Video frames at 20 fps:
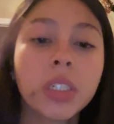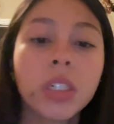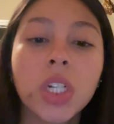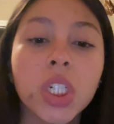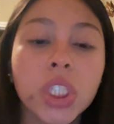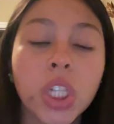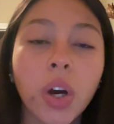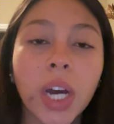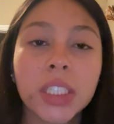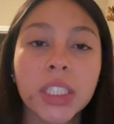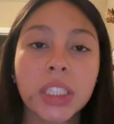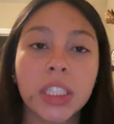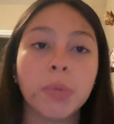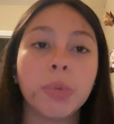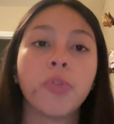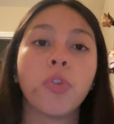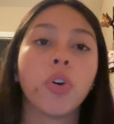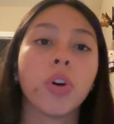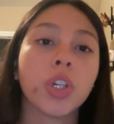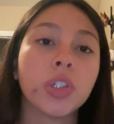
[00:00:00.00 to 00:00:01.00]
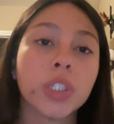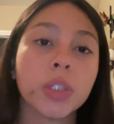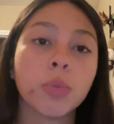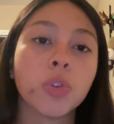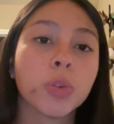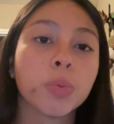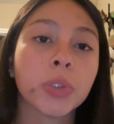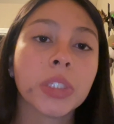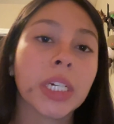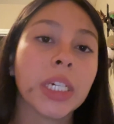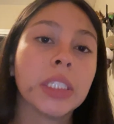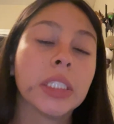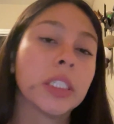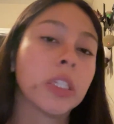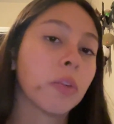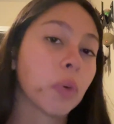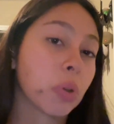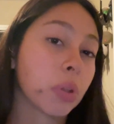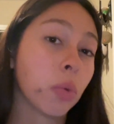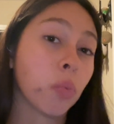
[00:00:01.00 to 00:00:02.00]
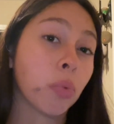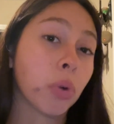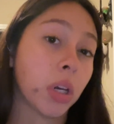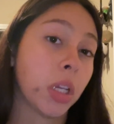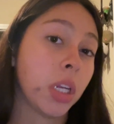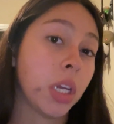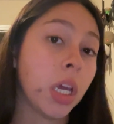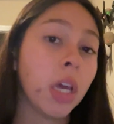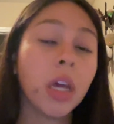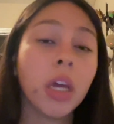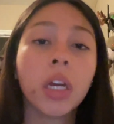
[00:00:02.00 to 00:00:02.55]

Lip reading: So as I said before, using multiple tests instead of only one